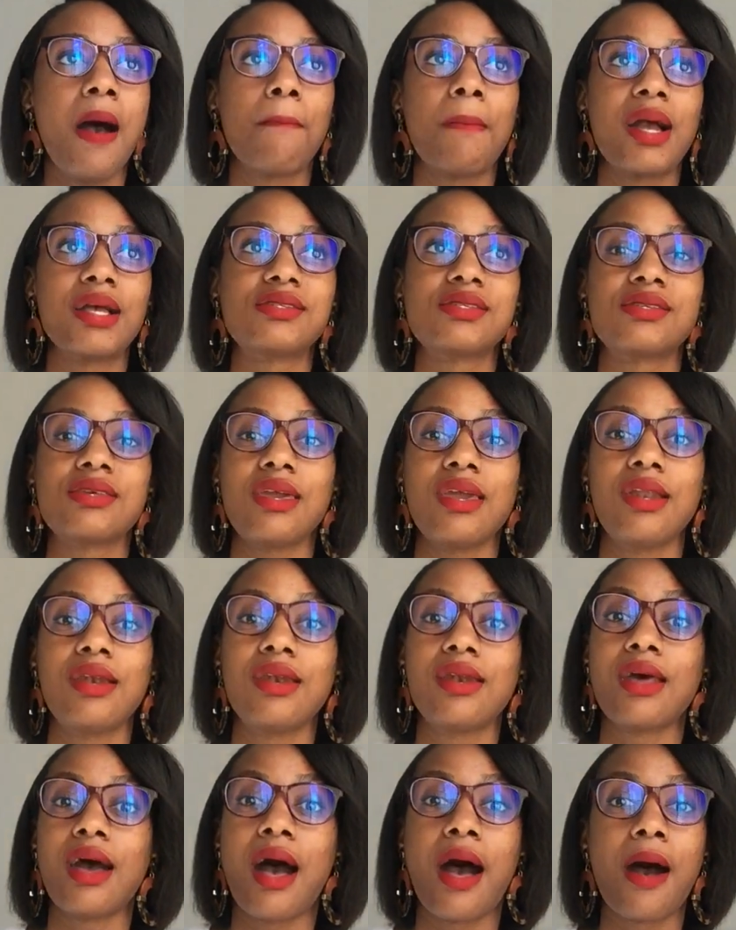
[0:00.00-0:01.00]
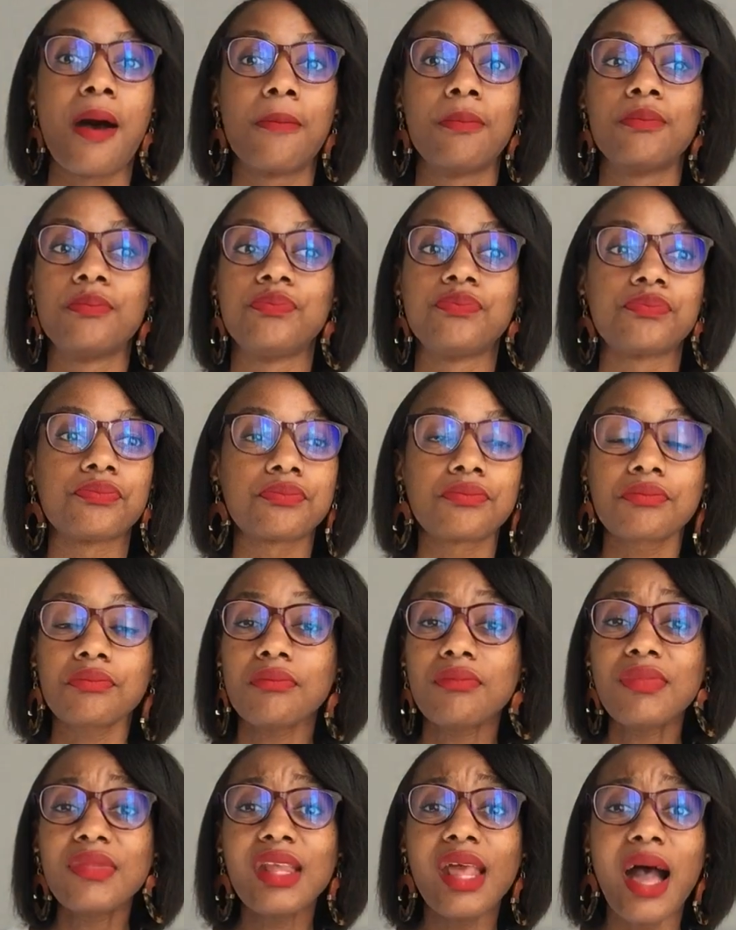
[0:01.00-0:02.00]
My skin,
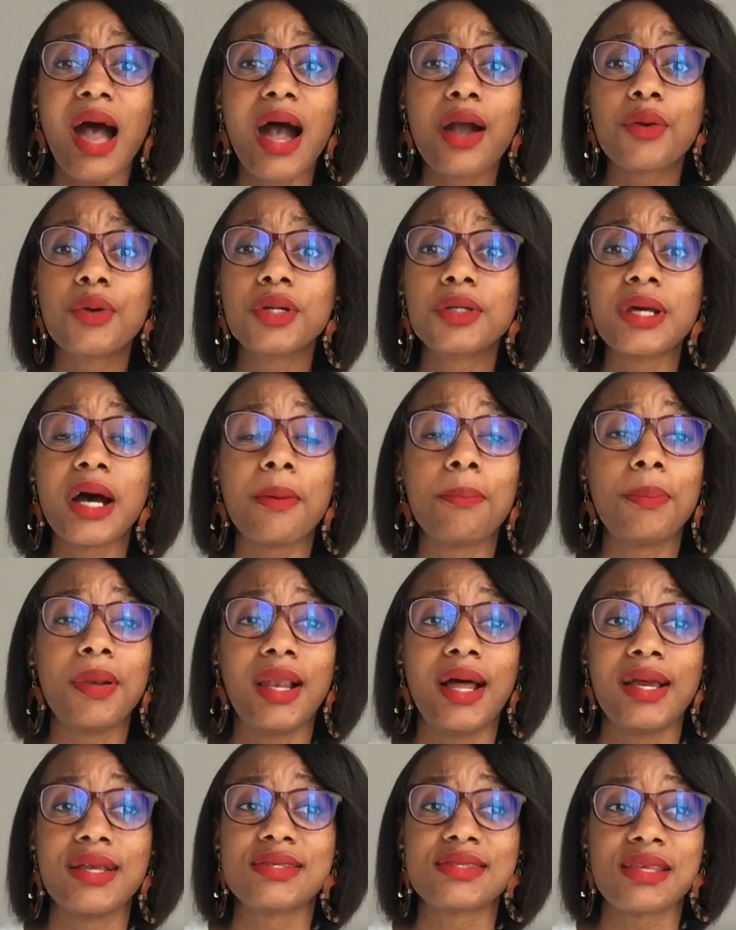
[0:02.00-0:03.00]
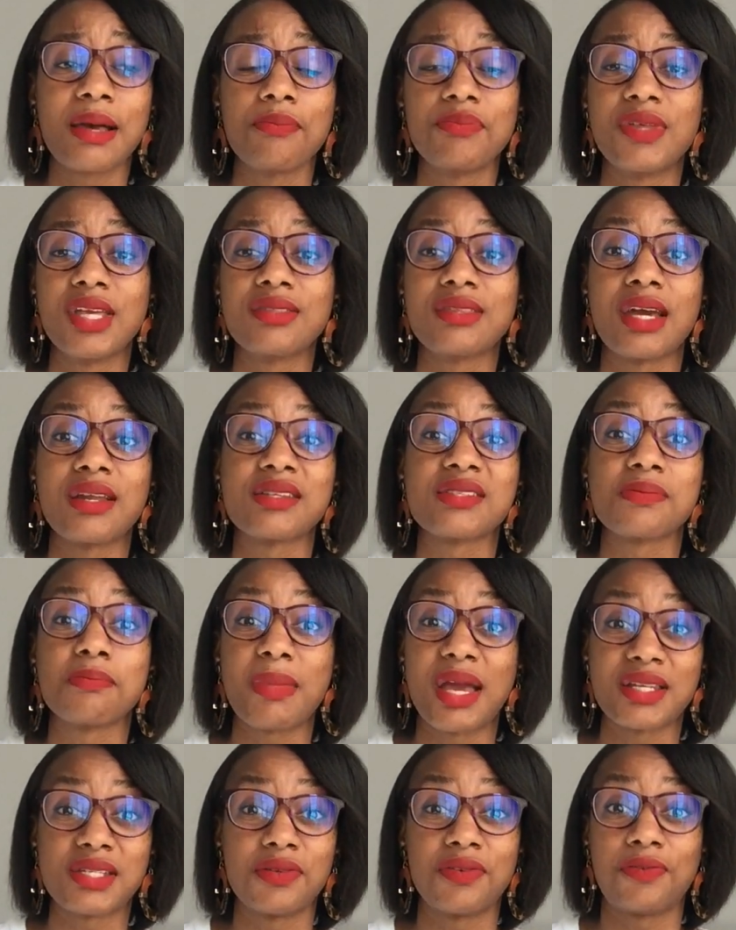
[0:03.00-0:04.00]
I could apply something that is
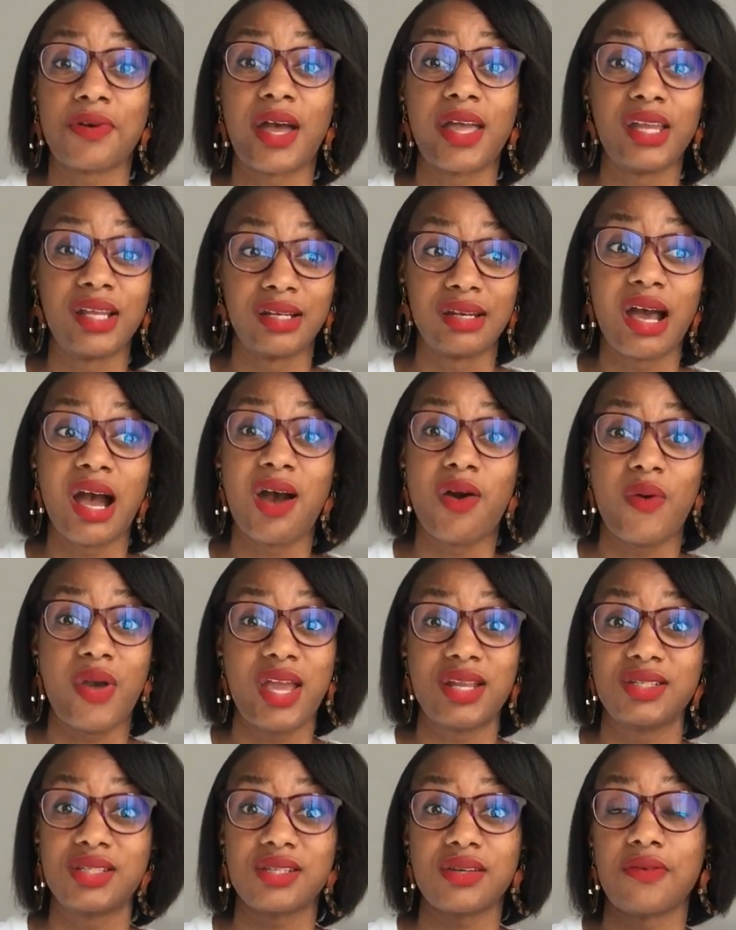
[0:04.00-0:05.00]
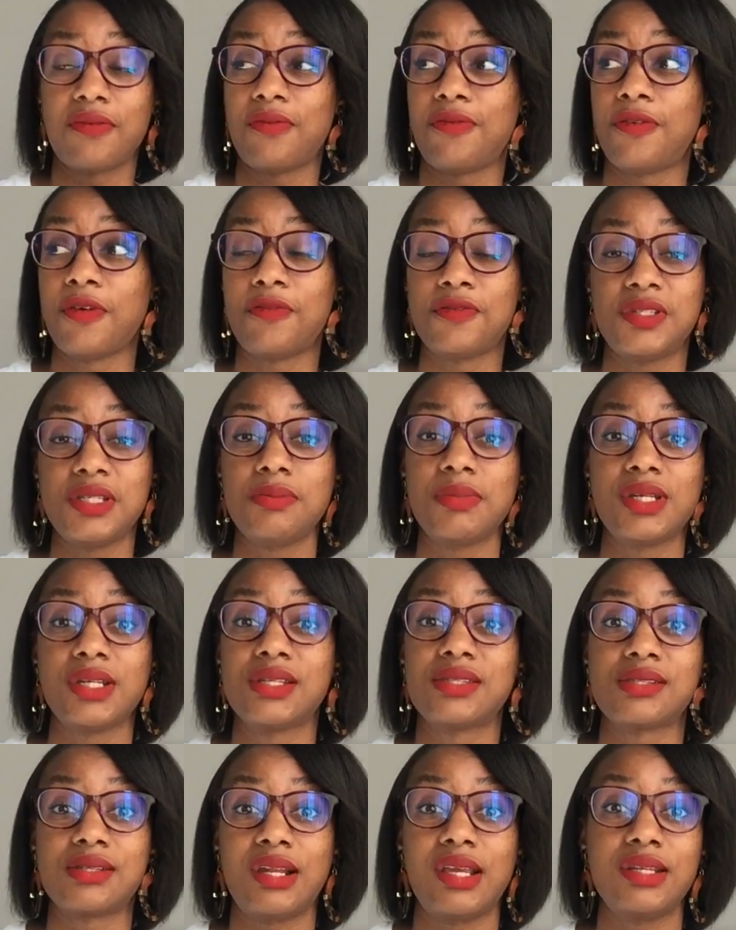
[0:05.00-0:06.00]
mattifying now, and 50
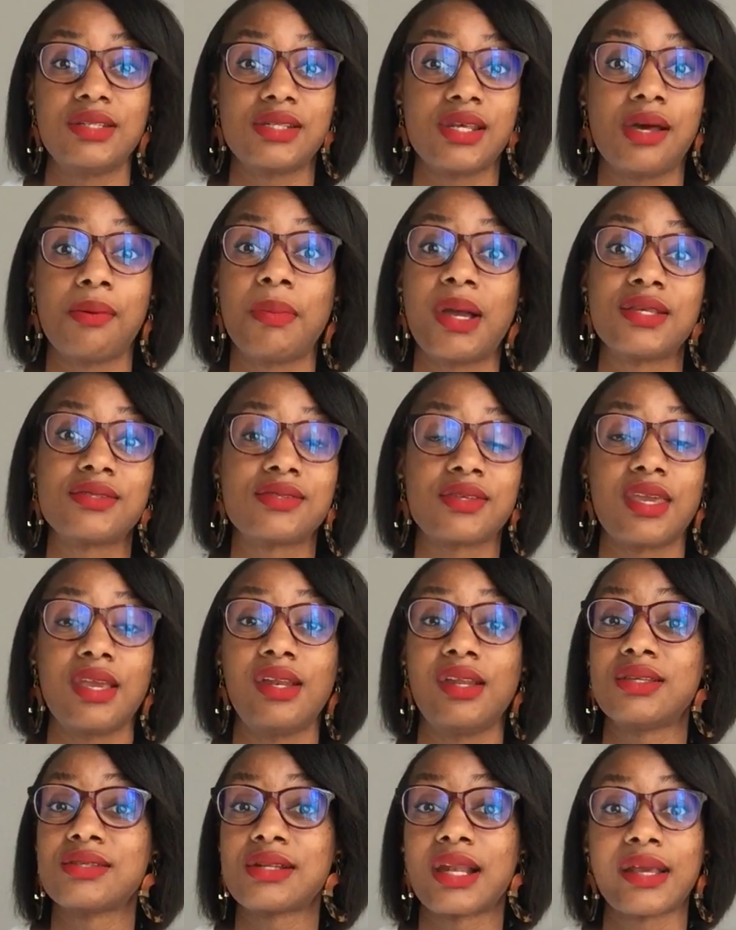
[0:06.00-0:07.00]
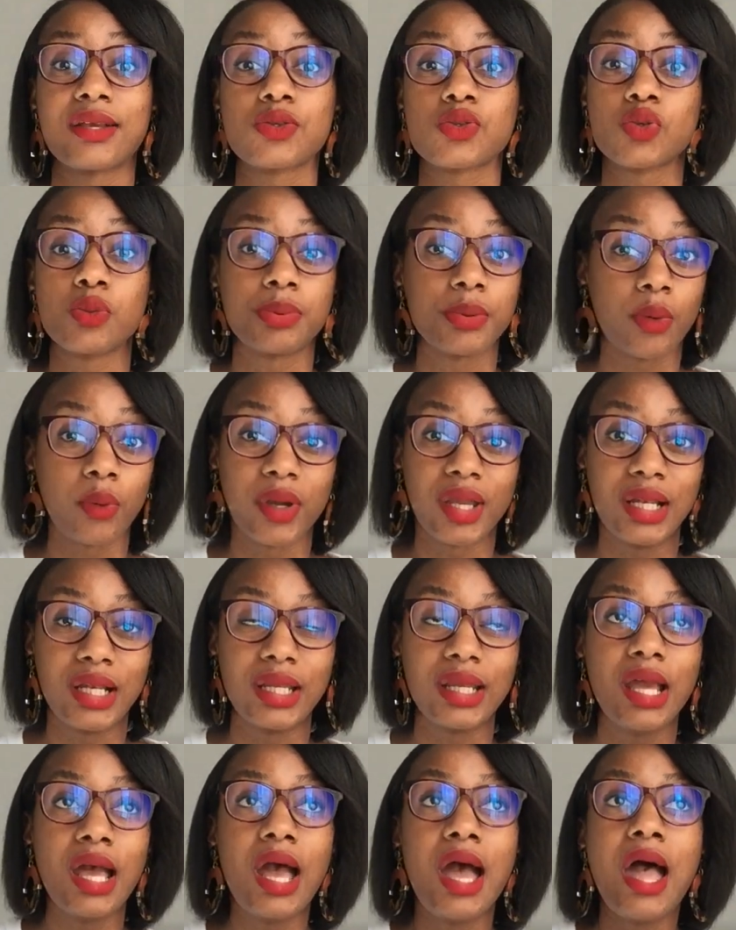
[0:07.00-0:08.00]
minutes later my skin is like super
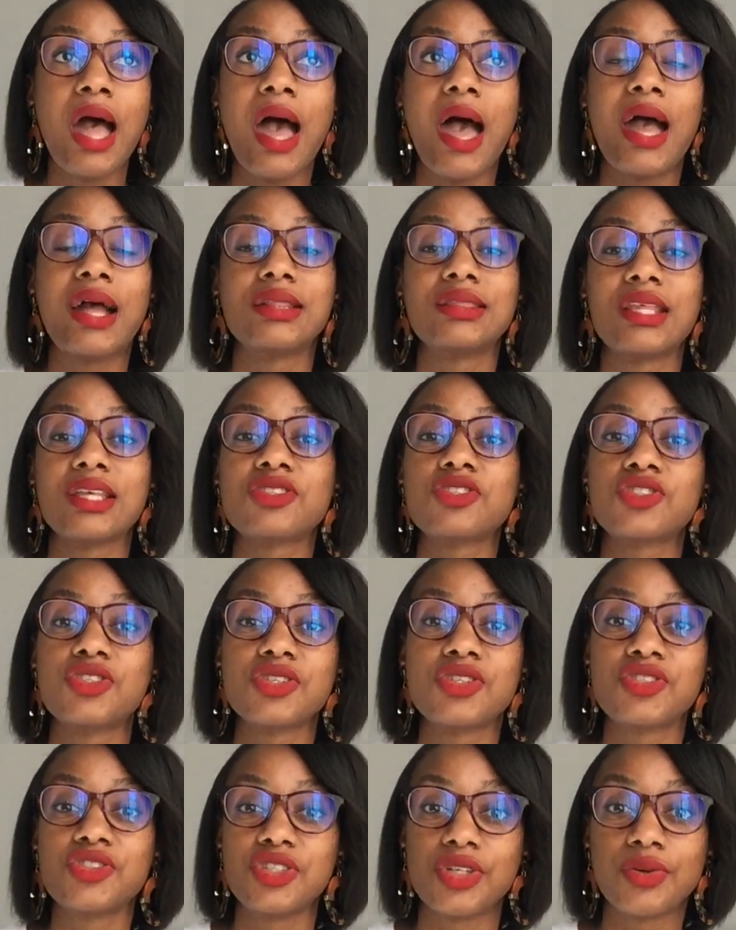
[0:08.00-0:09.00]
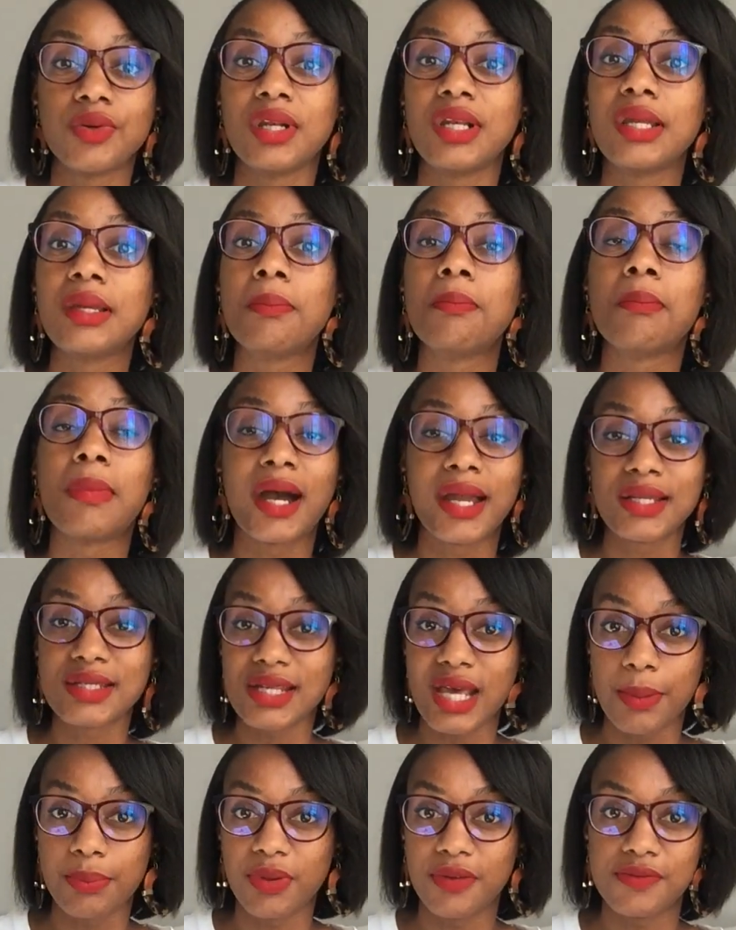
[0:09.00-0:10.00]
oily, and that's just generally my
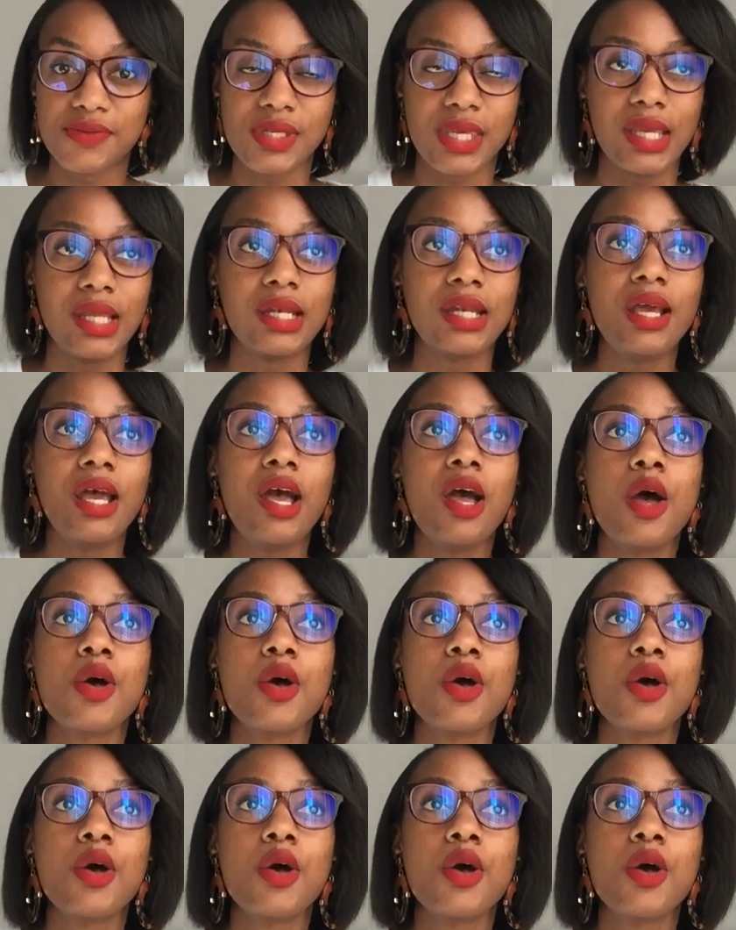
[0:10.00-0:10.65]
type of skin.